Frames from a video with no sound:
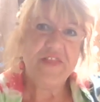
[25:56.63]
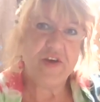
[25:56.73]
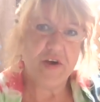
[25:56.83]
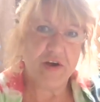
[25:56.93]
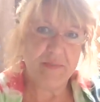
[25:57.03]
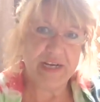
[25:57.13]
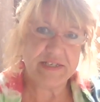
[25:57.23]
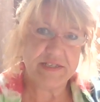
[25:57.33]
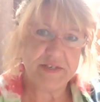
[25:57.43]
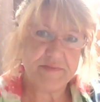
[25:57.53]
The
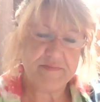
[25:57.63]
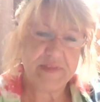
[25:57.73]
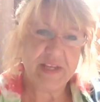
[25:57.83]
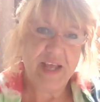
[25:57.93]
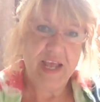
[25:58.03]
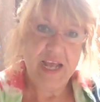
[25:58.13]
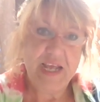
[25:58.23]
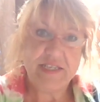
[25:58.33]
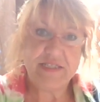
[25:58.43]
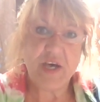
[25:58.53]
Hermit.
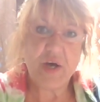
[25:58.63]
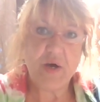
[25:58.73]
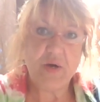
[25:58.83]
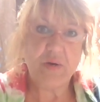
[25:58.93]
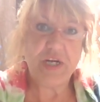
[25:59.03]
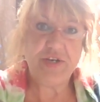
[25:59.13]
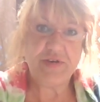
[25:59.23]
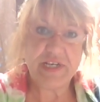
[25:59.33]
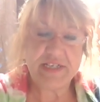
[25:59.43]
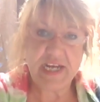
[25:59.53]
So you
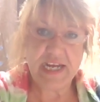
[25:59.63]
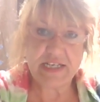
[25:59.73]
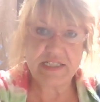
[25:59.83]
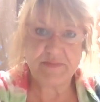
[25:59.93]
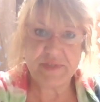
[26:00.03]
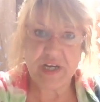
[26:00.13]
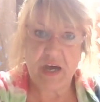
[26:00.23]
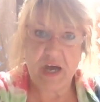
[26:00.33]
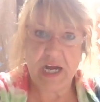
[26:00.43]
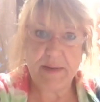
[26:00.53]
could take some
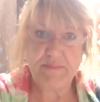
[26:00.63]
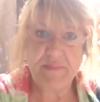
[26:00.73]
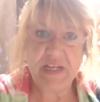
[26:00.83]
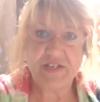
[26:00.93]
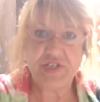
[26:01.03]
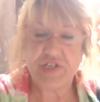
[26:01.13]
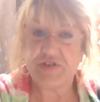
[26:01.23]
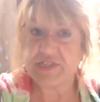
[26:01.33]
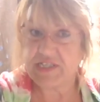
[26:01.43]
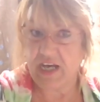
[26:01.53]
time to
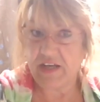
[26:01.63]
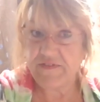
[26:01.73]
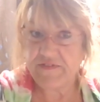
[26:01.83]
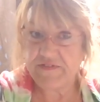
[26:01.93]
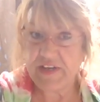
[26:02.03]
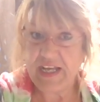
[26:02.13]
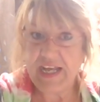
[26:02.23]
yourself.